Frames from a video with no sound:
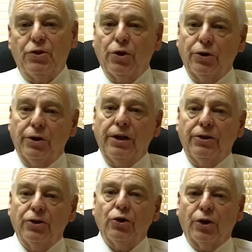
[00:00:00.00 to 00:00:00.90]
So you
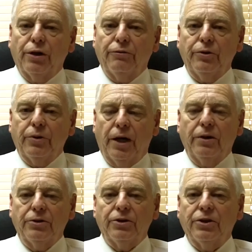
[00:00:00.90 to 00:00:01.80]
need to look at a few
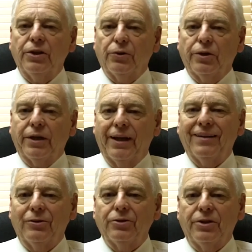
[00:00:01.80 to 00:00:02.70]
houses in order to
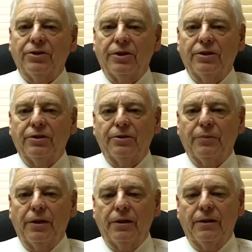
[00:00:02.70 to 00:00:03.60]
get those
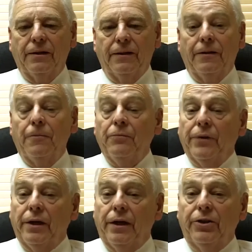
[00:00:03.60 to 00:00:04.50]
decisions made.
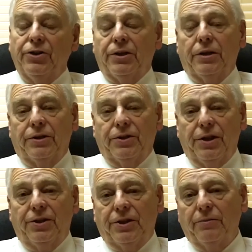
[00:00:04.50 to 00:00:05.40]
And you start to
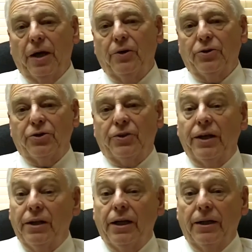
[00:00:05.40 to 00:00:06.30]
see some houses
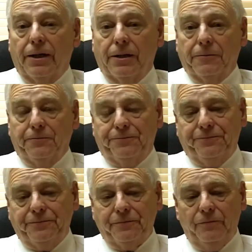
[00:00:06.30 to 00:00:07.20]
that you like,
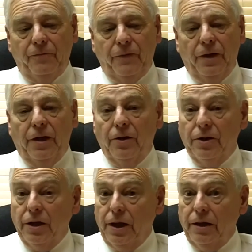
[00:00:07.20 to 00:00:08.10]

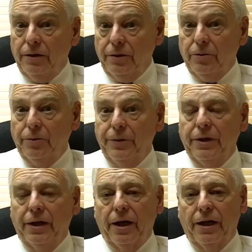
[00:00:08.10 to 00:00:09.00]
and there would
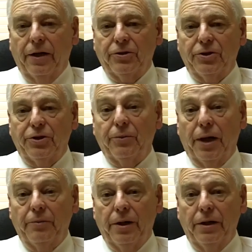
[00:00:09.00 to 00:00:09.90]
be the kind of houses you
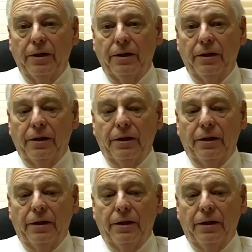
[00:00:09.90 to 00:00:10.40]
might buy.